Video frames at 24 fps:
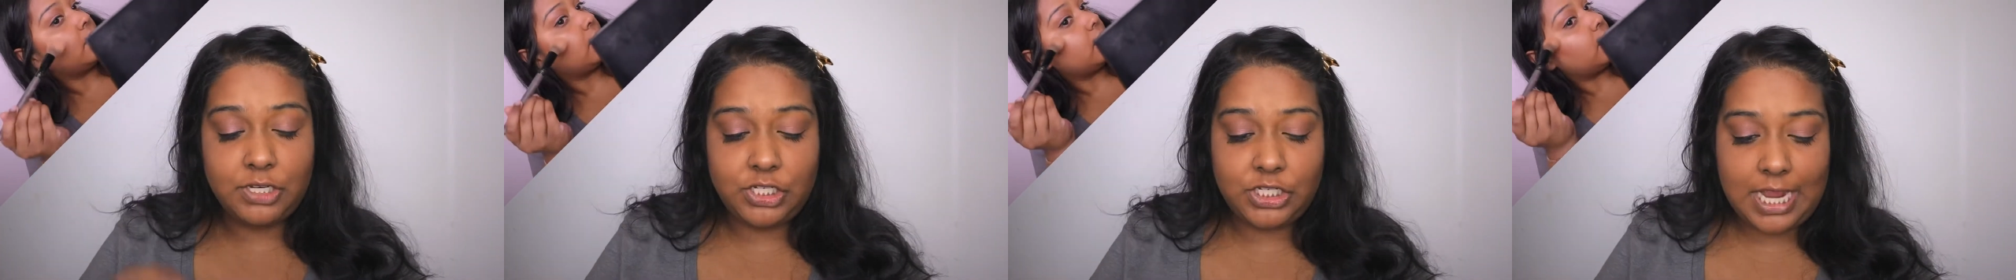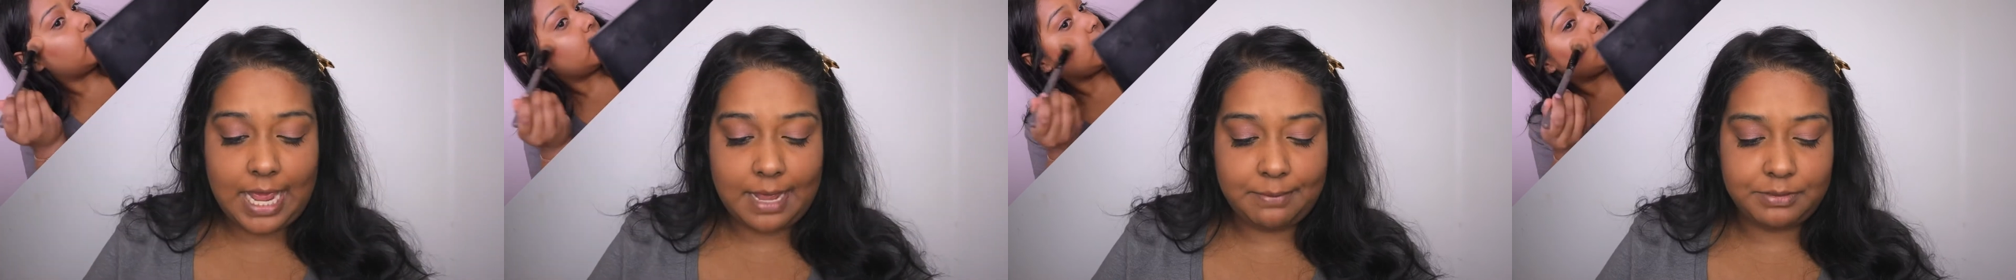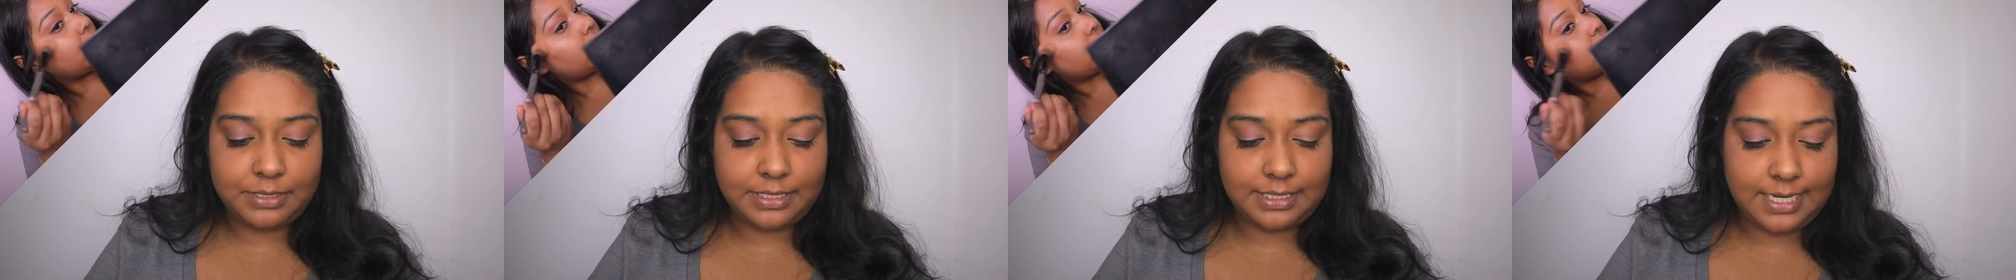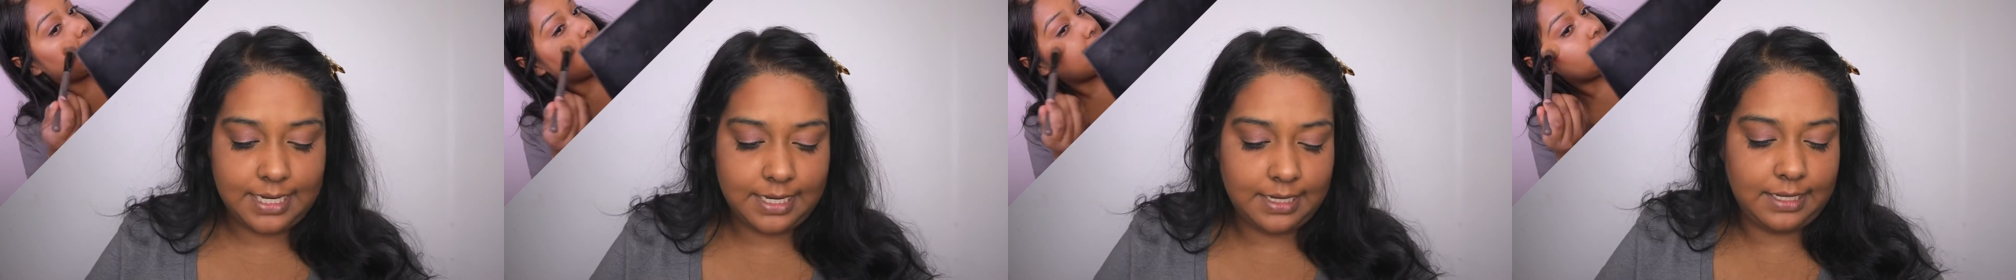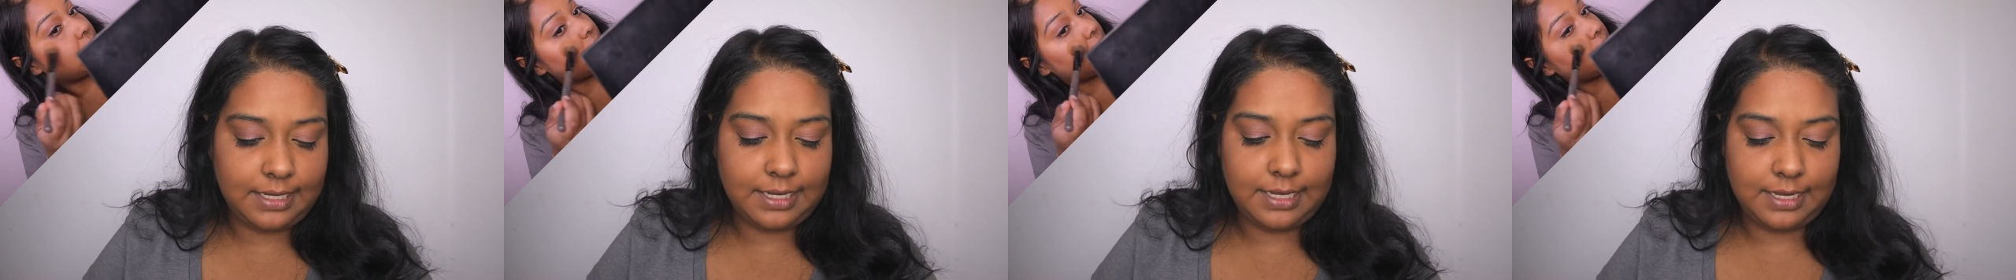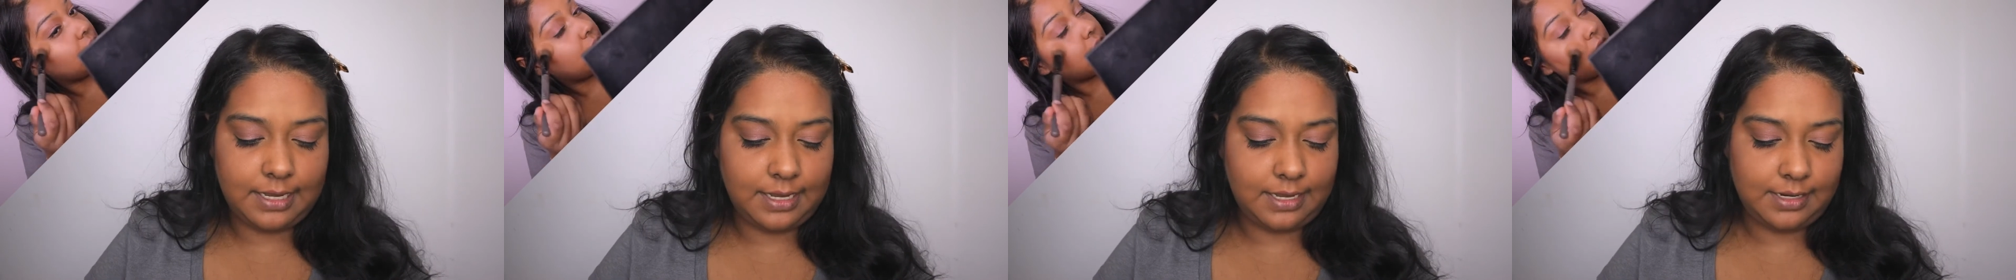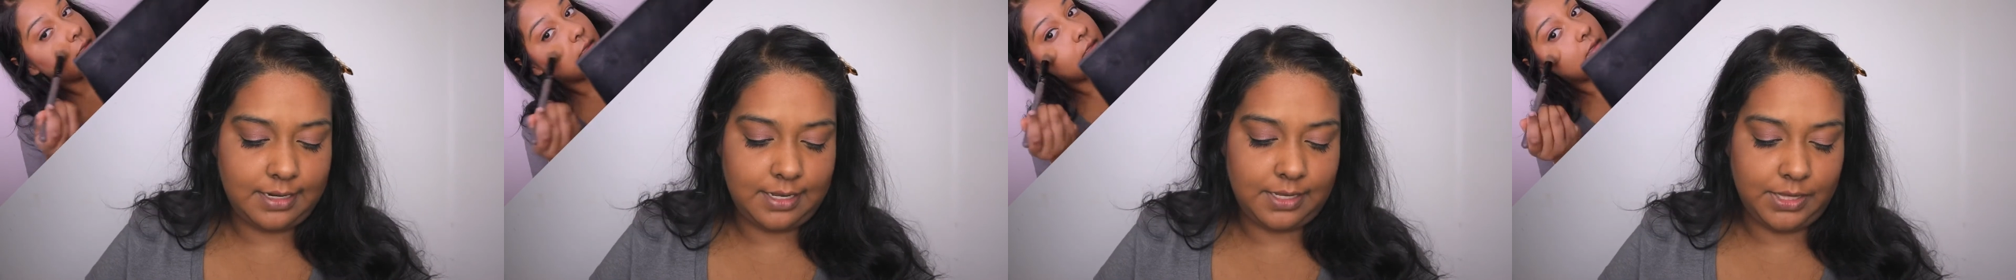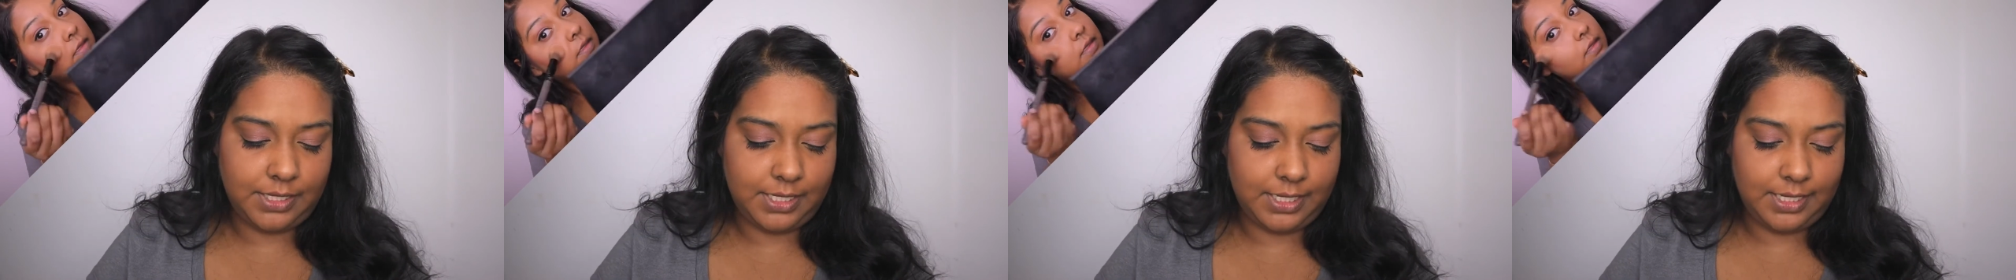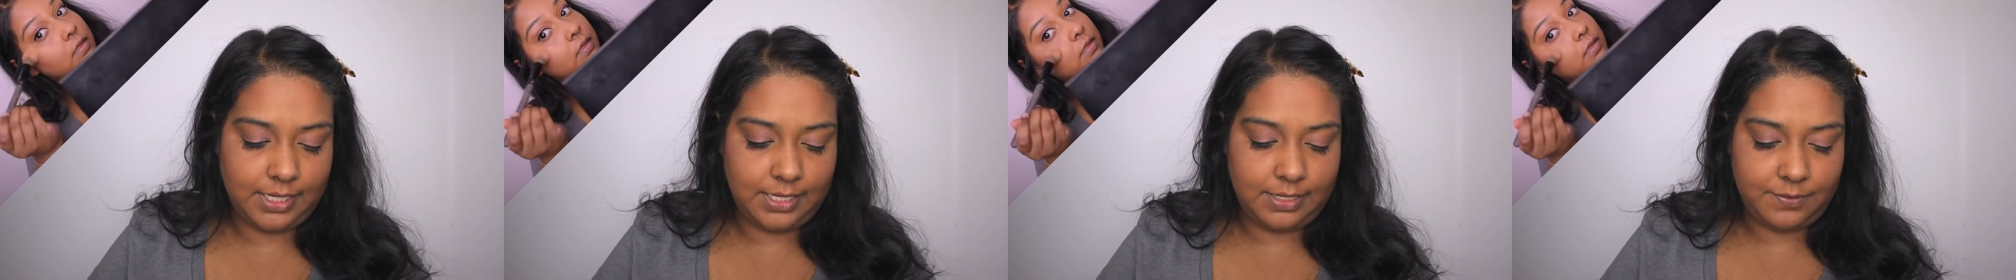chapstick,
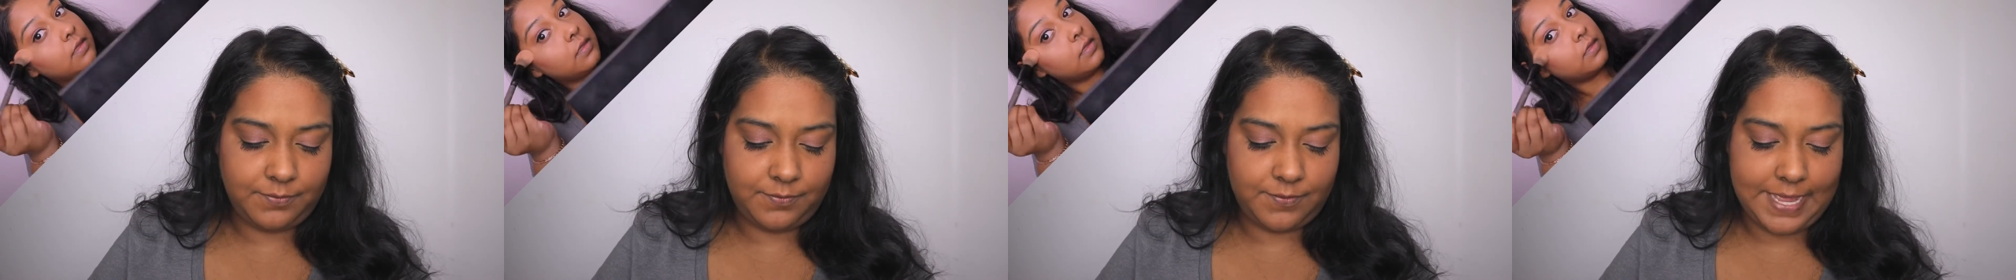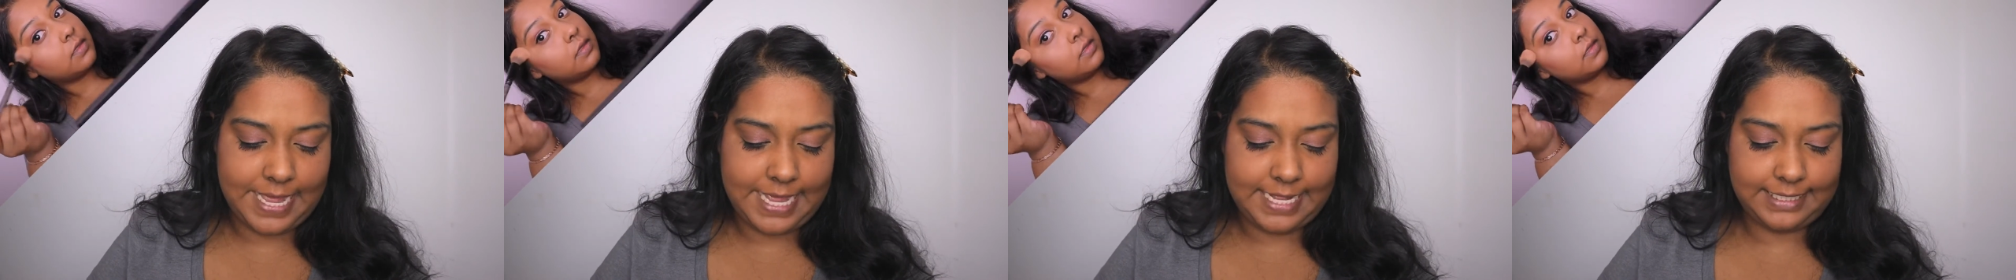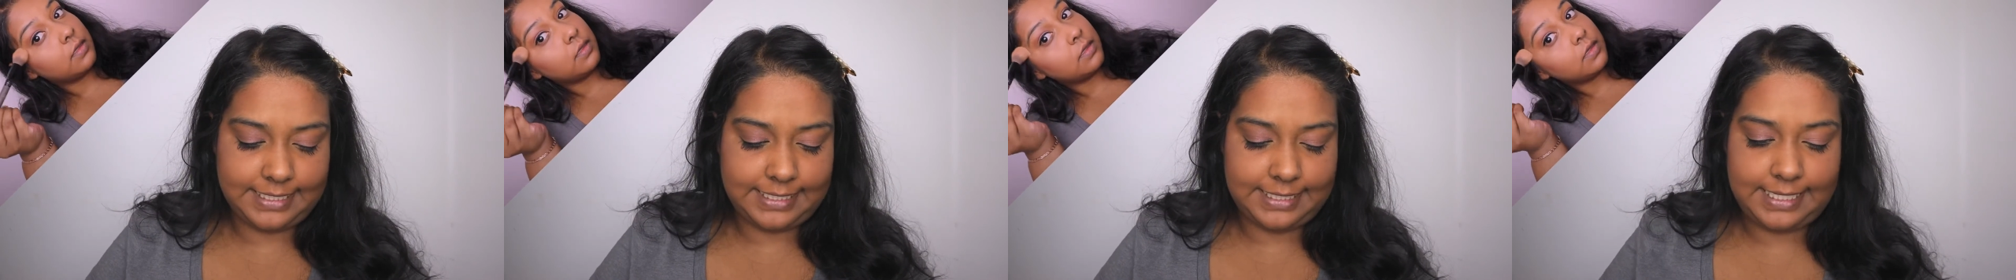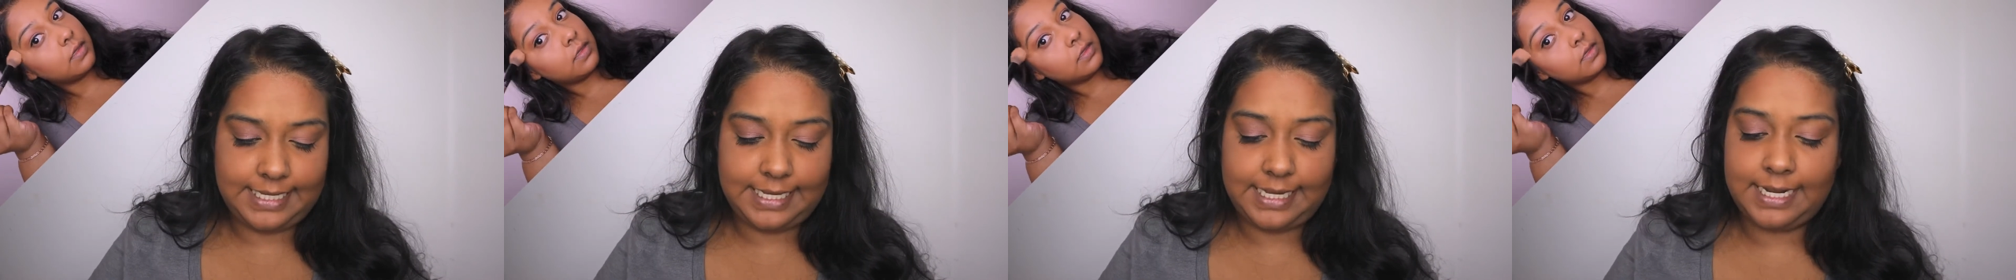nothing fancy